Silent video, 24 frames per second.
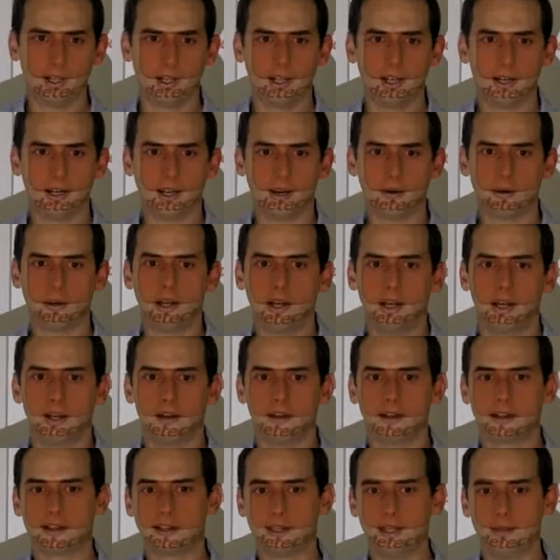Now,
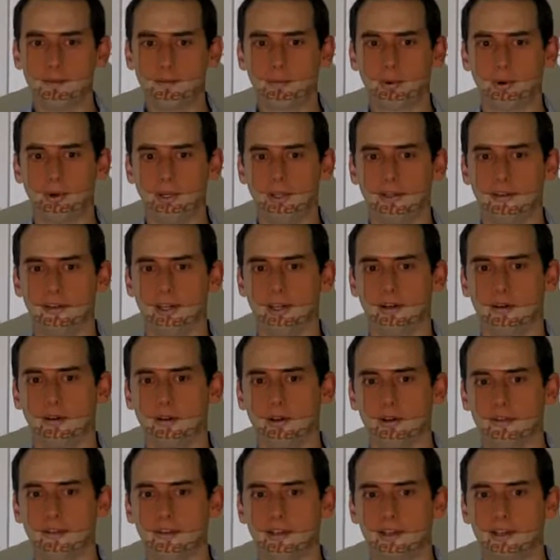the key point in
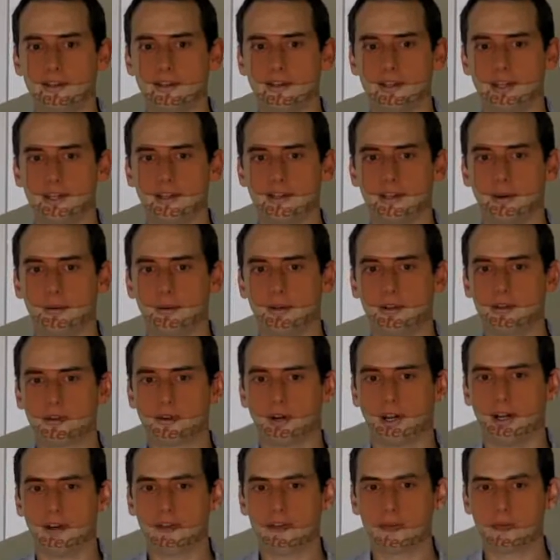all of this is that we
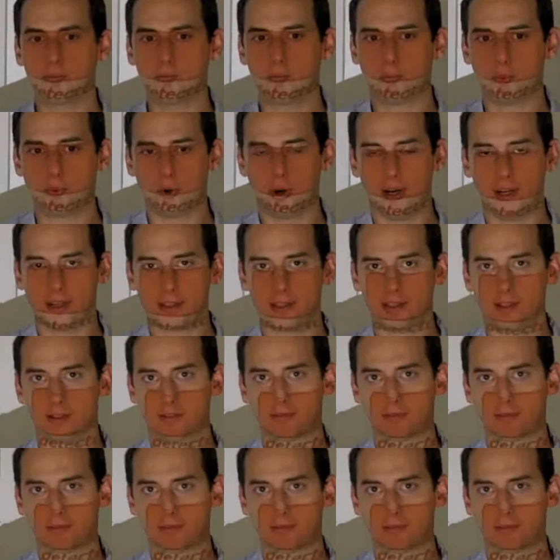try to break